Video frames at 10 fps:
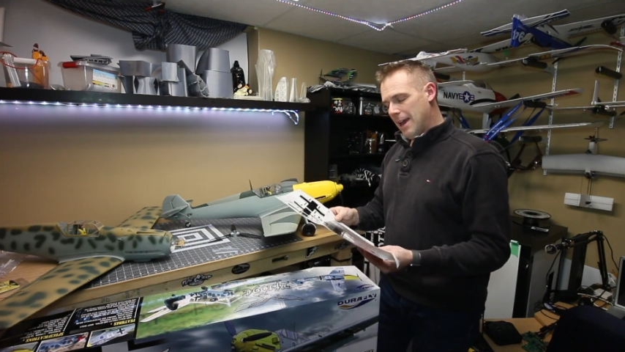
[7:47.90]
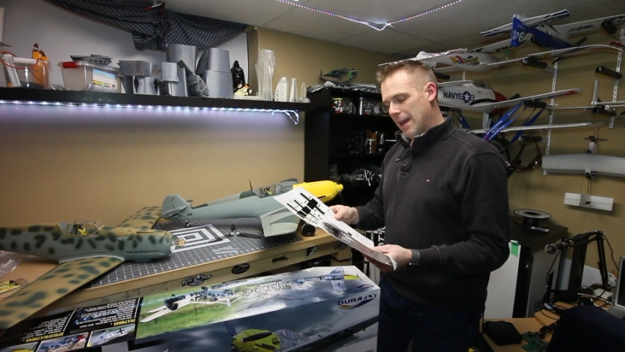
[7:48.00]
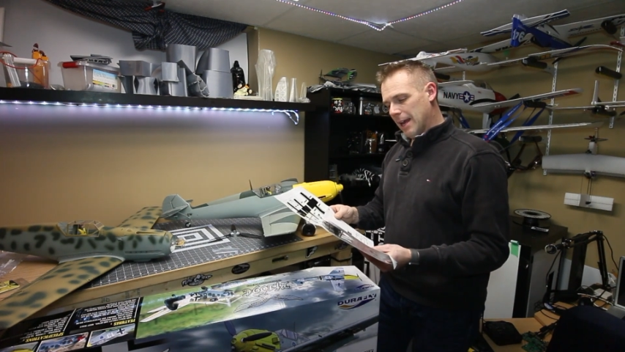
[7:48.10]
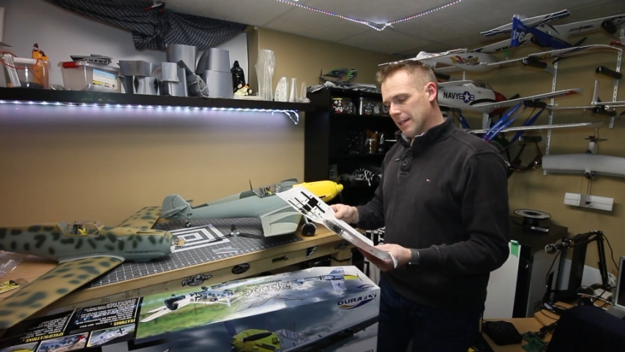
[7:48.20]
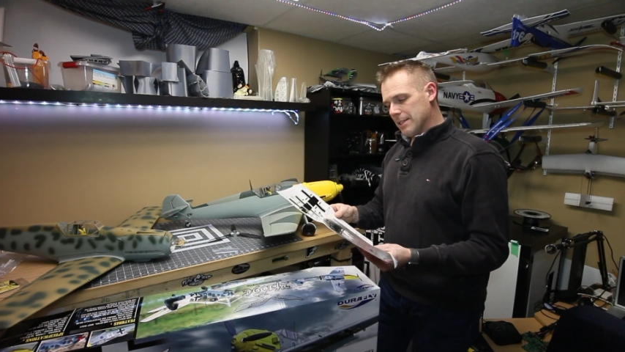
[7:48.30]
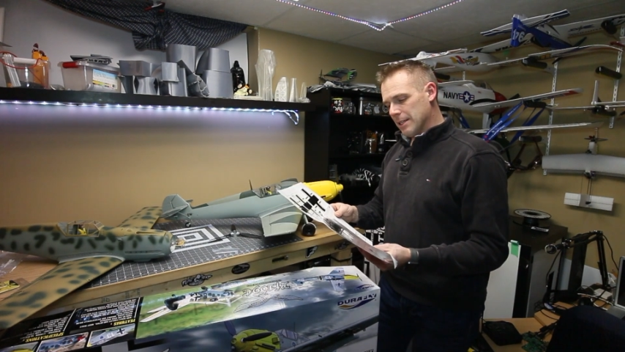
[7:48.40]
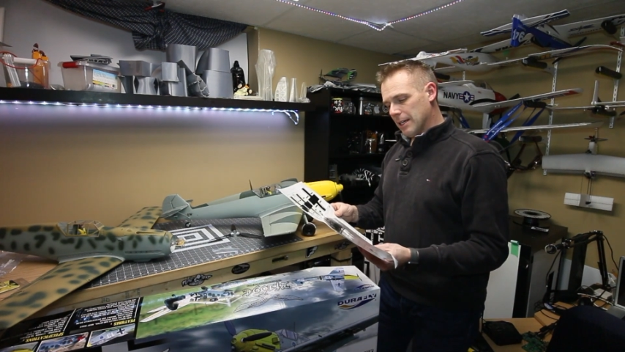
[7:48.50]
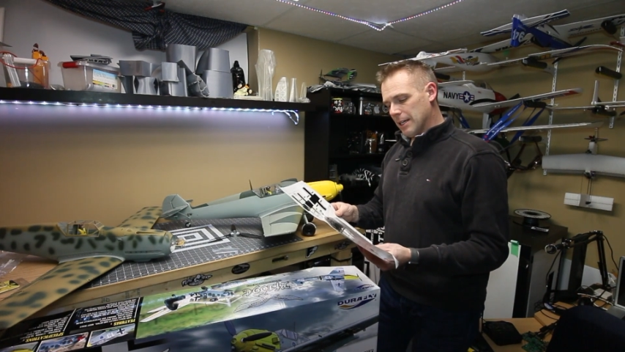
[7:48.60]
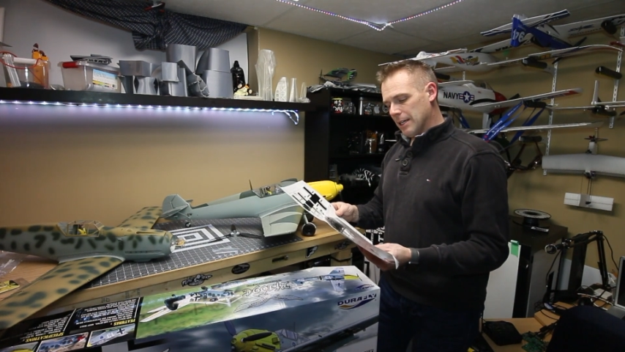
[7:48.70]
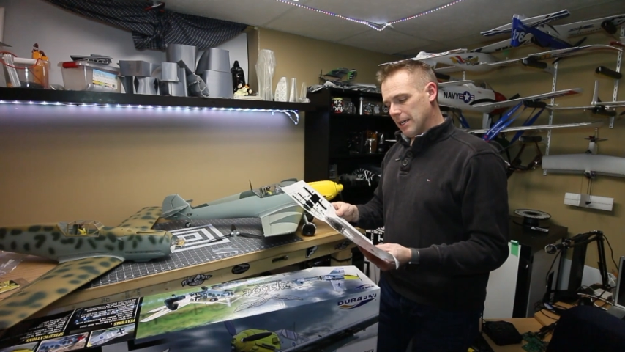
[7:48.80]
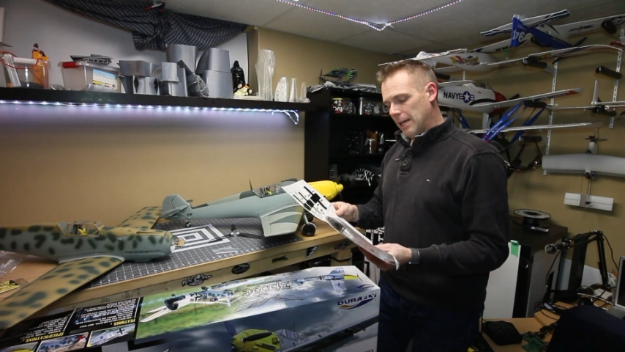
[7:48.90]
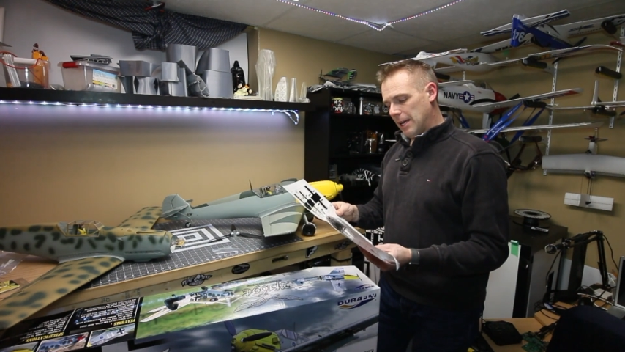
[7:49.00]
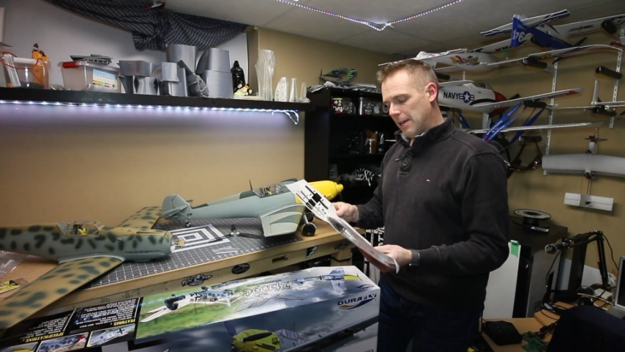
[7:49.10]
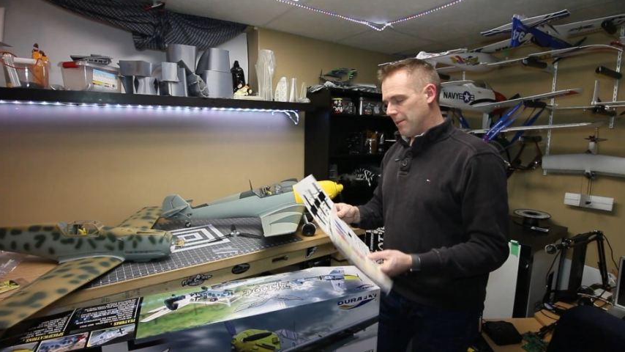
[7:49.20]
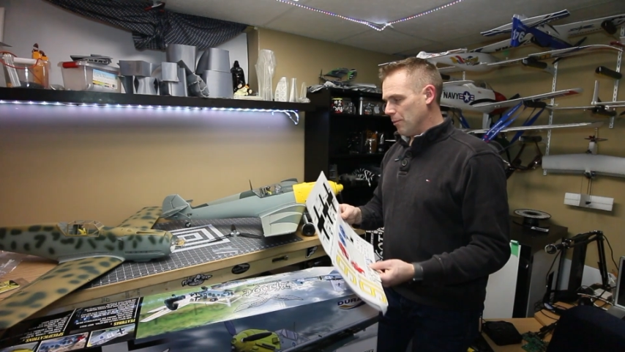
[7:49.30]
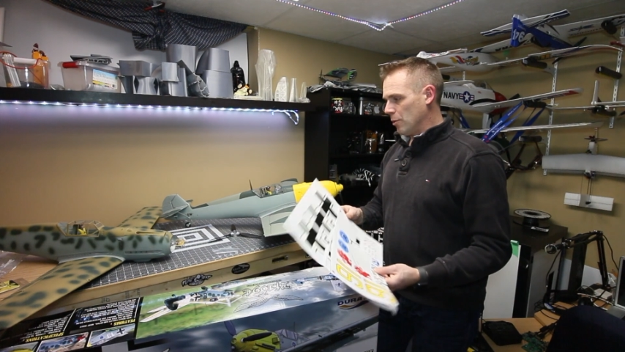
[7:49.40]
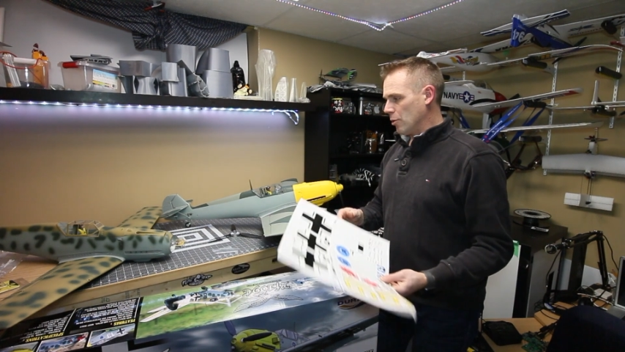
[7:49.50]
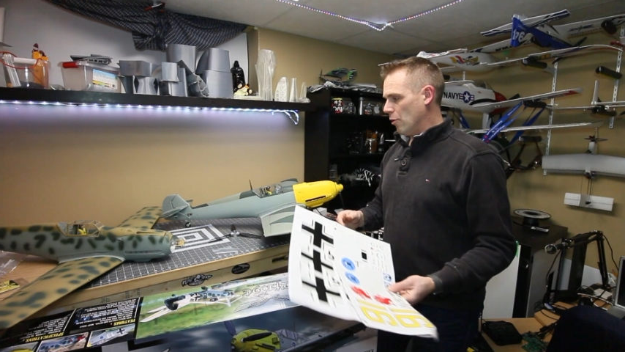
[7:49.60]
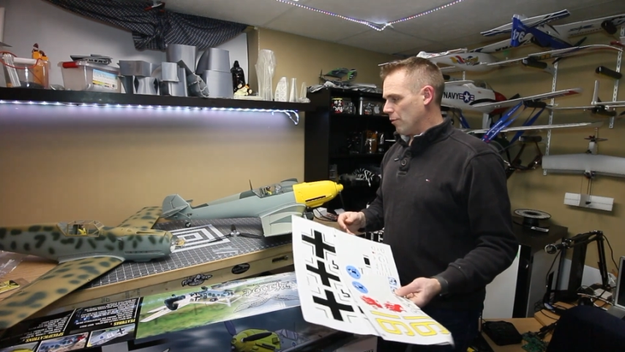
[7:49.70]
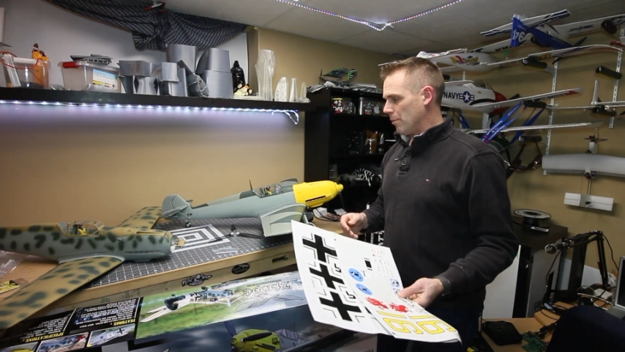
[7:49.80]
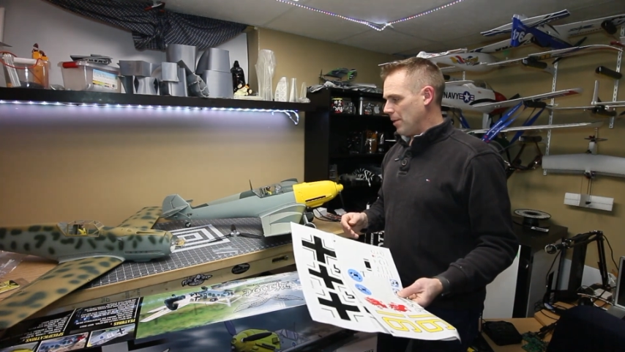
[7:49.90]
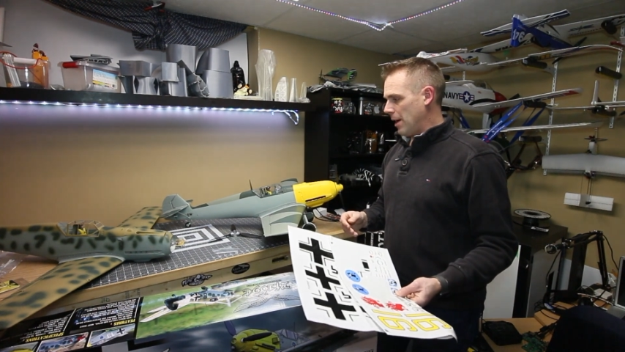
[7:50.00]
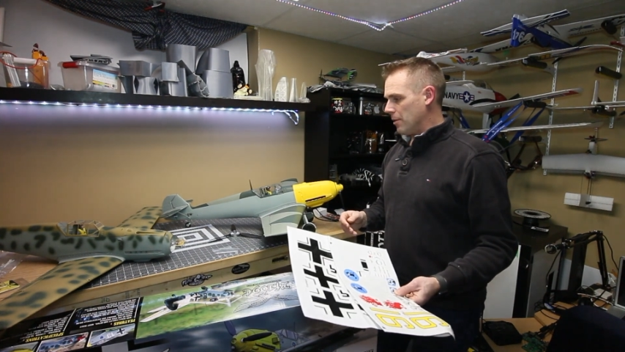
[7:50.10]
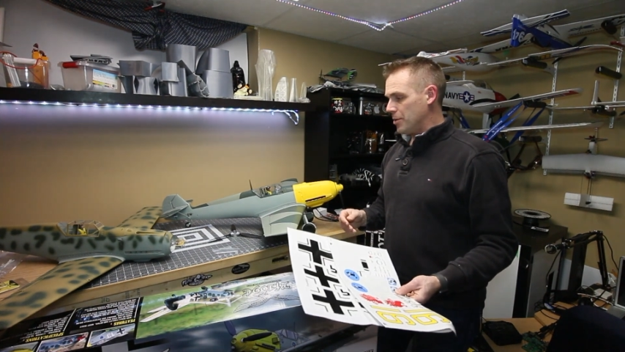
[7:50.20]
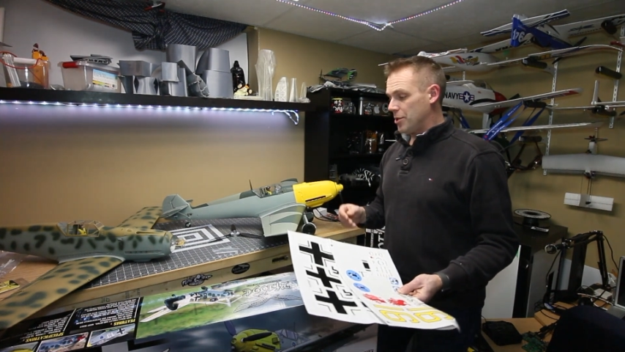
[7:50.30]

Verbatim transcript: and uh, and then we'll go from there.